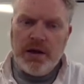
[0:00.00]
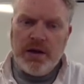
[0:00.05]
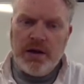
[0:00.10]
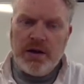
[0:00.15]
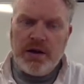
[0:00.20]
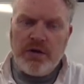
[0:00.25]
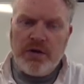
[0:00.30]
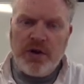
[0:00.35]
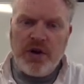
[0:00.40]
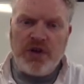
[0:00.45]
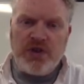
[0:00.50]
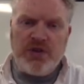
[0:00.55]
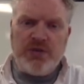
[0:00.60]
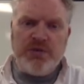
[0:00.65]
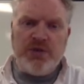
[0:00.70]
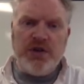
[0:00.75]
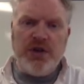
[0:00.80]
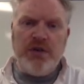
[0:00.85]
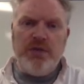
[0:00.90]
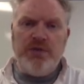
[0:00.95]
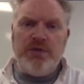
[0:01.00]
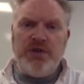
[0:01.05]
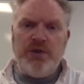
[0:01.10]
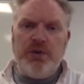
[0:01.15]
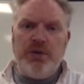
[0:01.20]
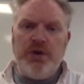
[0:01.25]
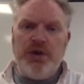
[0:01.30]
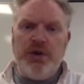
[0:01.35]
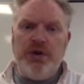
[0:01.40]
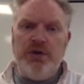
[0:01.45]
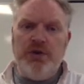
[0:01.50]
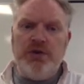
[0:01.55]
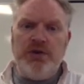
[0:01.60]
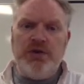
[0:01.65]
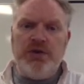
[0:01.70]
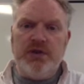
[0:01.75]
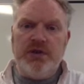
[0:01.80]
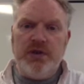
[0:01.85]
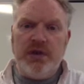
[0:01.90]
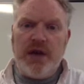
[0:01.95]
There are some terms that we
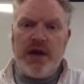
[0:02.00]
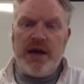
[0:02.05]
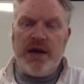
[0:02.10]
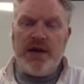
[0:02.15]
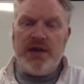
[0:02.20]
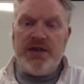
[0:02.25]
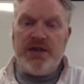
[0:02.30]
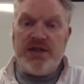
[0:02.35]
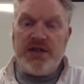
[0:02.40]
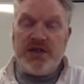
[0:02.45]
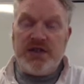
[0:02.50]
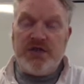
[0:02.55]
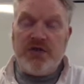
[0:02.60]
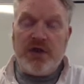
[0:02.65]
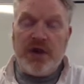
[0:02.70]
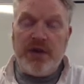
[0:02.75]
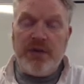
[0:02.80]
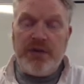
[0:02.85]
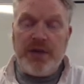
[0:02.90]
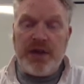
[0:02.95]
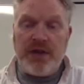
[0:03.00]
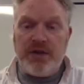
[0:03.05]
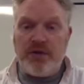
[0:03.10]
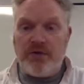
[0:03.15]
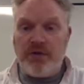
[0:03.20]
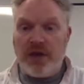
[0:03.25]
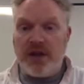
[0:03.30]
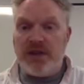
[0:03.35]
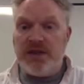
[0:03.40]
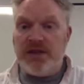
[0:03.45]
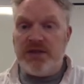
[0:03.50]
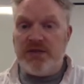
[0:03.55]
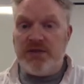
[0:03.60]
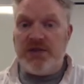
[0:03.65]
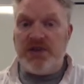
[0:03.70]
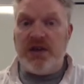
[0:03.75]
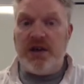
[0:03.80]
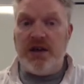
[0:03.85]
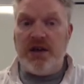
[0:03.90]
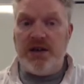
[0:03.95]
use to describe then the relative
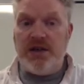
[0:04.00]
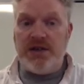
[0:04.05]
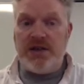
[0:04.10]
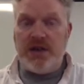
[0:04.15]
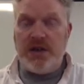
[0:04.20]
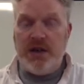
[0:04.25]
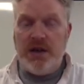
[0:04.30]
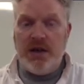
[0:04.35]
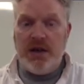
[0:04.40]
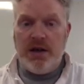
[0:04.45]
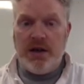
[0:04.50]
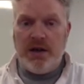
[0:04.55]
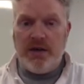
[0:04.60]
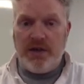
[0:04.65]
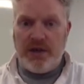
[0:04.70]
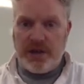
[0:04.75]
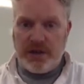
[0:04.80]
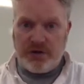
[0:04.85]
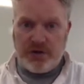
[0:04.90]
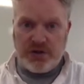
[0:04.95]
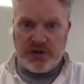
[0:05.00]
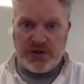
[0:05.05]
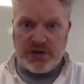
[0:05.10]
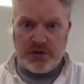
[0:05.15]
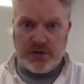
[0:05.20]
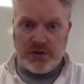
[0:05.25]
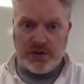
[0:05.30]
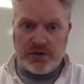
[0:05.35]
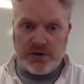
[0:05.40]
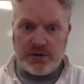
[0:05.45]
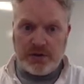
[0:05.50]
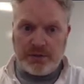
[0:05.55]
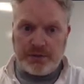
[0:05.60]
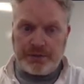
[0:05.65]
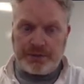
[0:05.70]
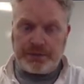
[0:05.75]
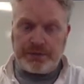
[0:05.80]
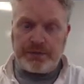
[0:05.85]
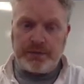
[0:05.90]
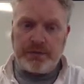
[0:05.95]
size of any crystals
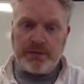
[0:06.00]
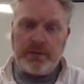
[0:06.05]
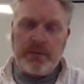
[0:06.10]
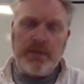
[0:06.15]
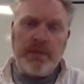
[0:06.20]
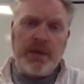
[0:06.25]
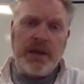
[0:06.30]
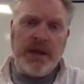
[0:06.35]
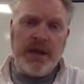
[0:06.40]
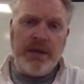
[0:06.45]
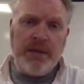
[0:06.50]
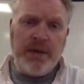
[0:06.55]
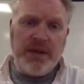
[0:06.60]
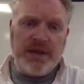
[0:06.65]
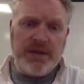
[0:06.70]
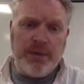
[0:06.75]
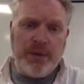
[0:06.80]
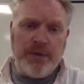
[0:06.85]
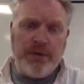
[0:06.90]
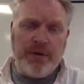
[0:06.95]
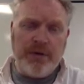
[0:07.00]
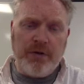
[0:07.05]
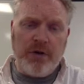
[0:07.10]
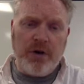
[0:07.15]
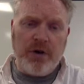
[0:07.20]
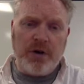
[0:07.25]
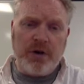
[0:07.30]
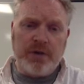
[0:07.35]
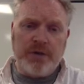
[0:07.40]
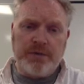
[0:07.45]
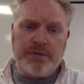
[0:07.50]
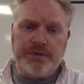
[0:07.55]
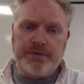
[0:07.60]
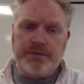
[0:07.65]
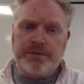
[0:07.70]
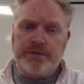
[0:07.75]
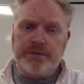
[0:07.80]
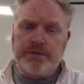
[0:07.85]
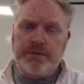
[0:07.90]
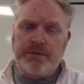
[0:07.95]
in the metamorphic rock.
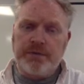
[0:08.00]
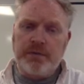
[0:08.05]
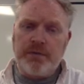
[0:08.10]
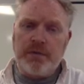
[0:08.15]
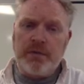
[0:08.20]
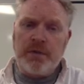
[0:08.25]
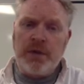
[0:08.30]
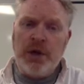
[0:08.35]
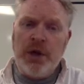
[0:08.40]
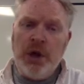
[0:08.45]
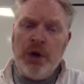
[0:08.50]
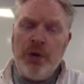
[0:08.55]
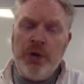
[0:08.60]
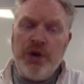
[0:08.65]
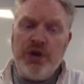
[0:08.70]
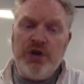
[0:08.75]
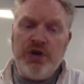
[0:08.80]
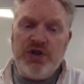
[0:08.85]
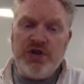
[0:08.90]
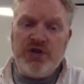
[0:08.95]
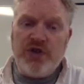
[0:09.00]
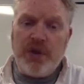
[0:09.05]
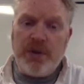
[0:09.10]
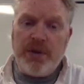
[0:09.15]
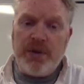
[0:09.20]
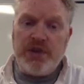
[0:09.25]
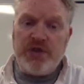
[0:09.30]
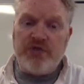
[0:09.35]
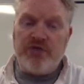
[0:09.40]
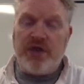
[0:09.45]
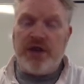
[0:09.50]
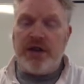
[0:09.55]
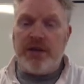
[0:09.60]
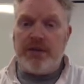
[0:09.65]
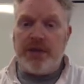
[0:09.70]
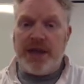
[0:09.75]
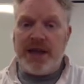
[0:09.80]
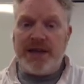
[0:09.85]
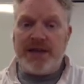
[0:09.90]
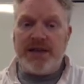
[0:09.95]
We could describe it as
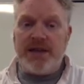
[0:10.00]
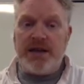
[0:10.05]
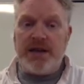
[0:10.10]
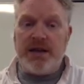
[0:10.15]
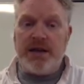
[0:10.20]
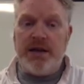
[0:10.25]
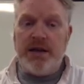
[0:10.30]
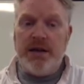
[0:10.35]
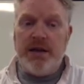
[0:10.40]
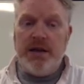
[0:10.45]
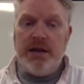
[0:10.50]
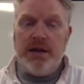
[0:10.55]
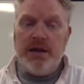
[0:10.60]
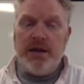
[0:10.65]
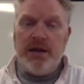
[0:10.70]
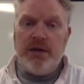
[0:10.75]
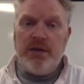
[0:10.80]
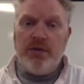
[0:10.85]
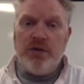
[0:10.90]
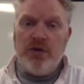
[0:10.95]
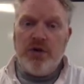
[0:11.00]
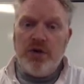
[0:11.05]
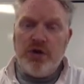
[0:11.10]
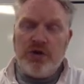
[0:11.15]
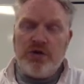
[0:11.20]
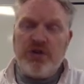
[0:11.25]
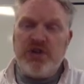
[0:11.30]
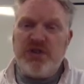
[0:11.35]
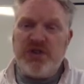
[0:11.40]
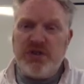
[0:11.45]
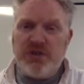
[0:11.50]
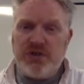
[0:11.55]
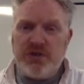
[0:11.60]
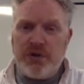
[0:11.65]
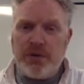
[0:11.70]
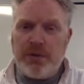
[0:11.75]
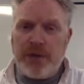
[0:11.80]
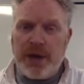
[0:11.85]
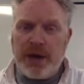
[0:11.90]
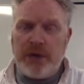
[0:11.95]
granoblastic, where all the crystals are
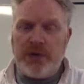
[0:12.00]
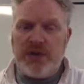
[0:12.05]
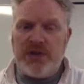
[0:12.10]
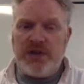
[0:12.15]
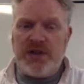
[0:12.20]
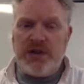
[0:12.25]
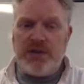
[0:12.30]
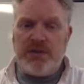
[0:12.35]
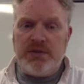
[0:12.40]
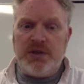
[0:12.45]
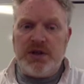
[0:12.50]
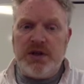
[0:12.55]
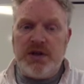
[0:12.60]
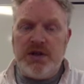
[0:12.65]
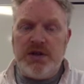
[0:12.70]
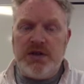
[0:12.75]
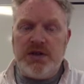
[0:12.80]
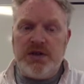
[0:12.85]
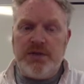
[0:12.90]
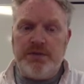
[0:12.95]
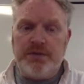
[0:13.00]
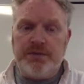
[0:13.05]
about the same size.